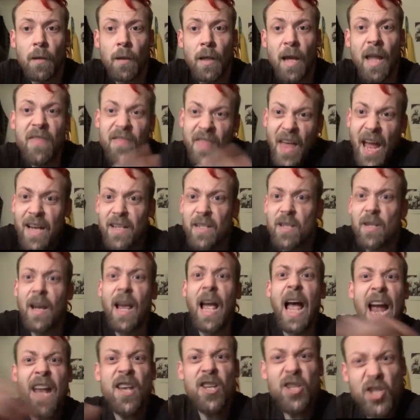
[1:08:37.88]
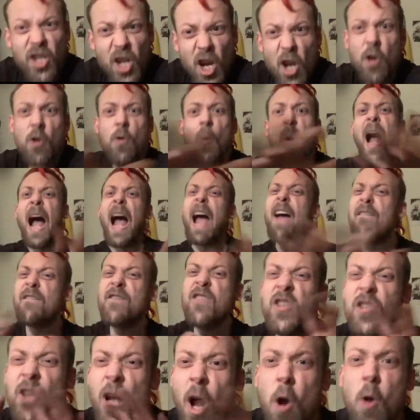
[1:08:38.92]
And you have
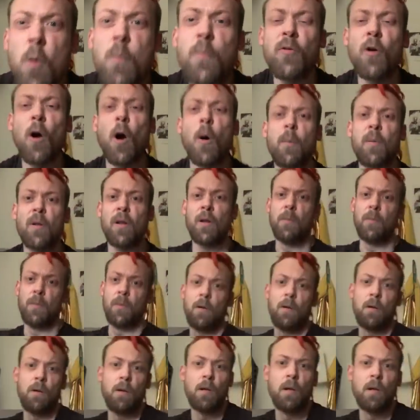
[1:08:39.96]
no problem.